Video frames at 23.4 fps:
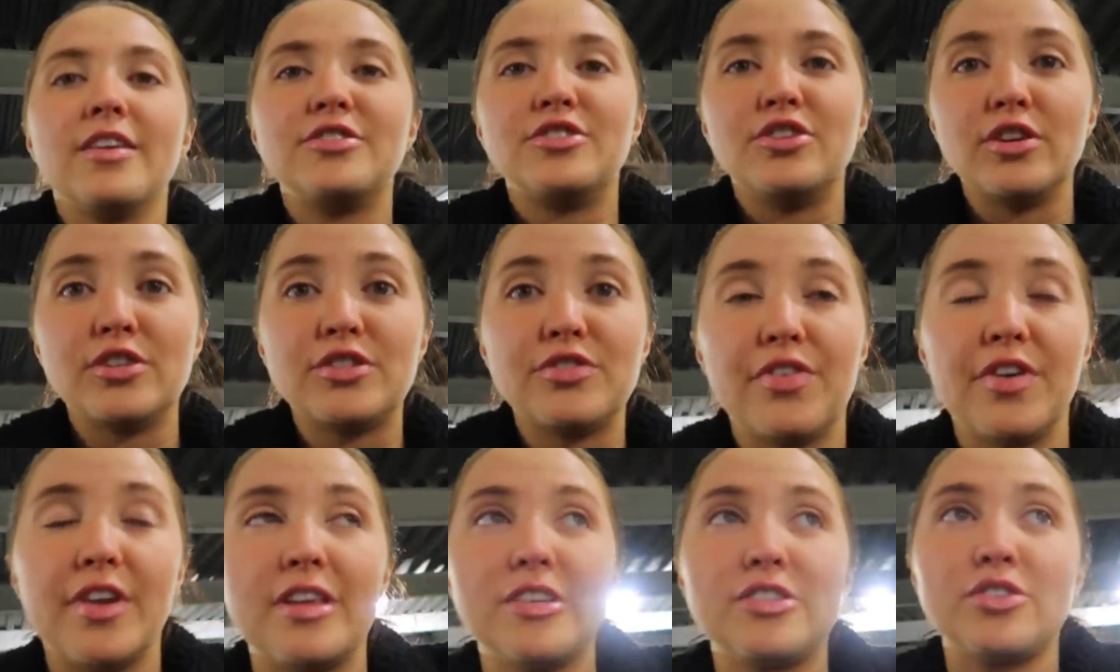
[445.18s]

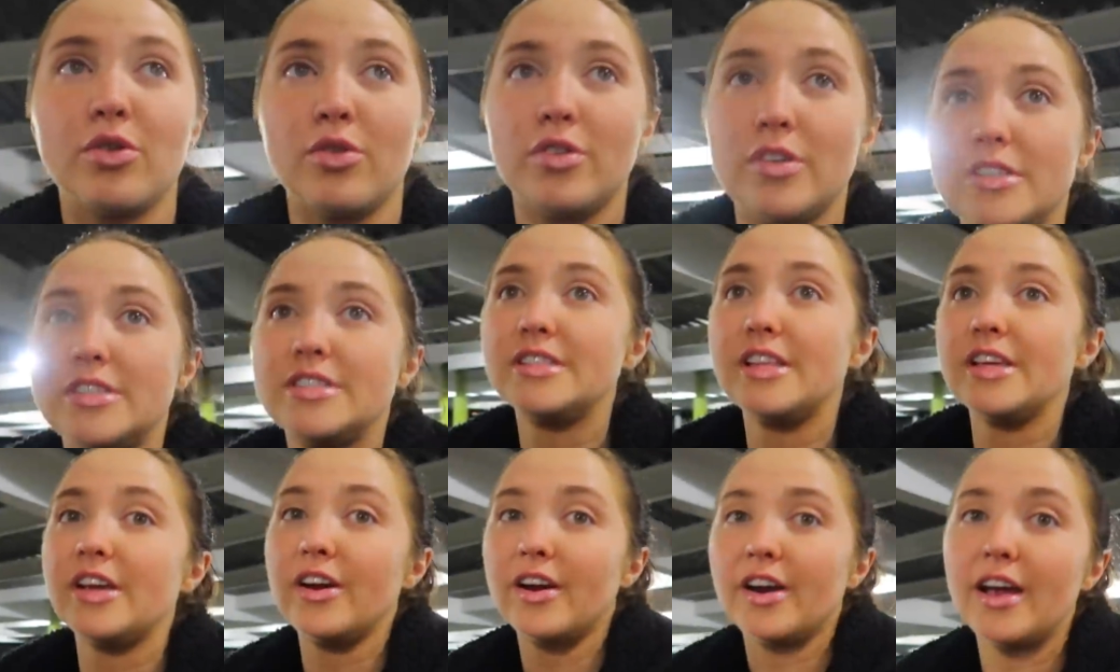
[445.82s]
Just finished Orange
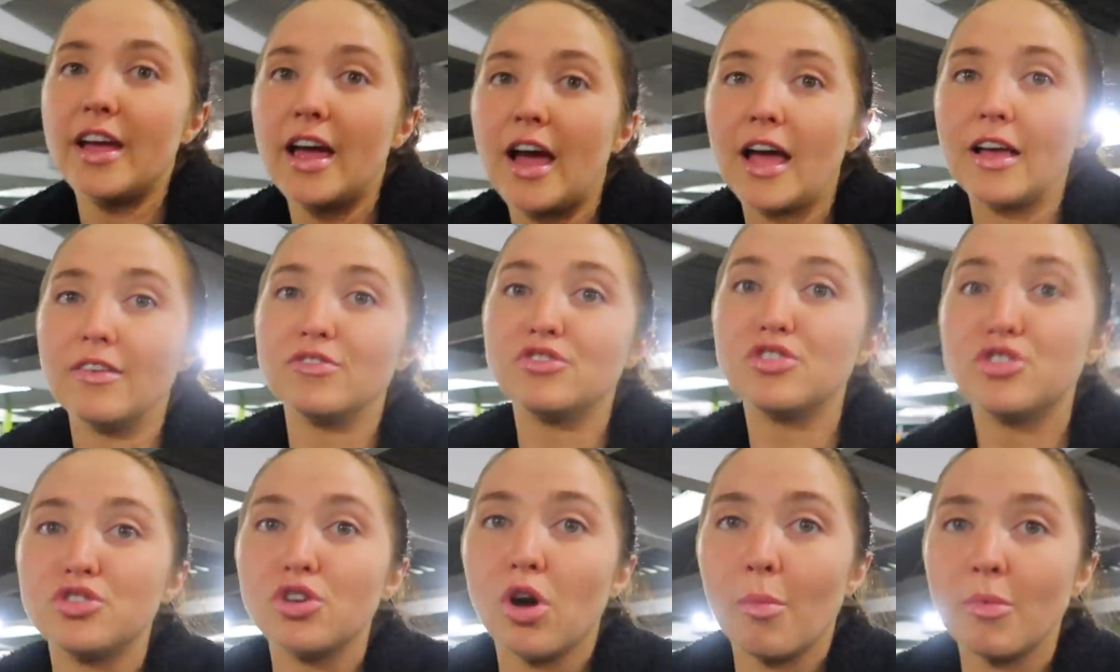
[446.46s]
Theory. I have
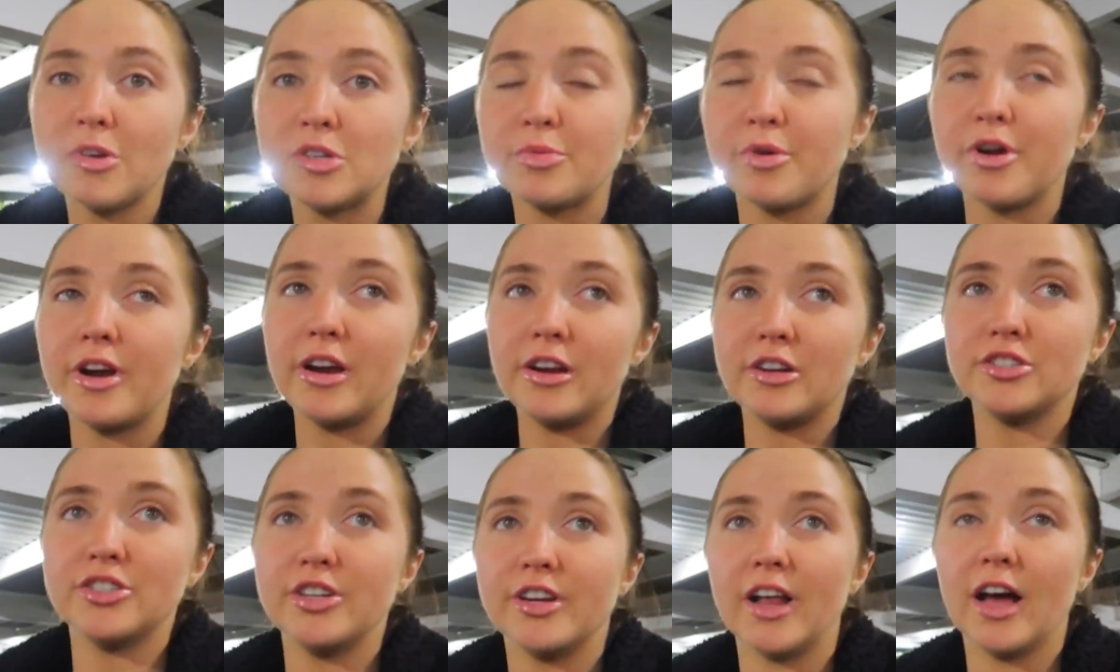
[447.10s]
so much more
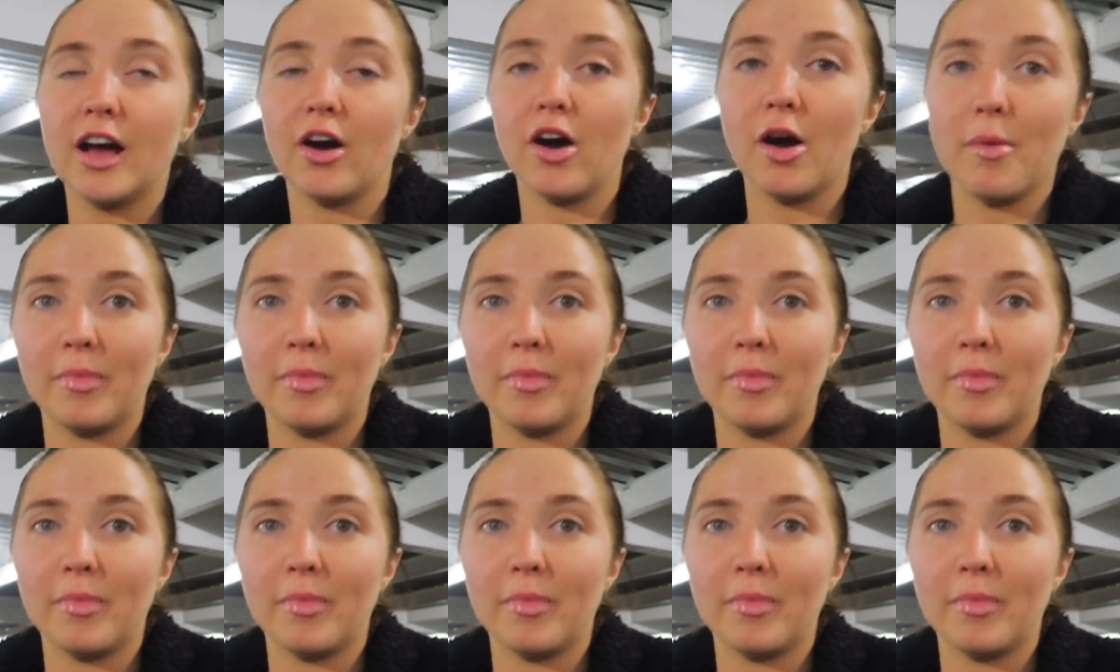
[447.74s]
energy now.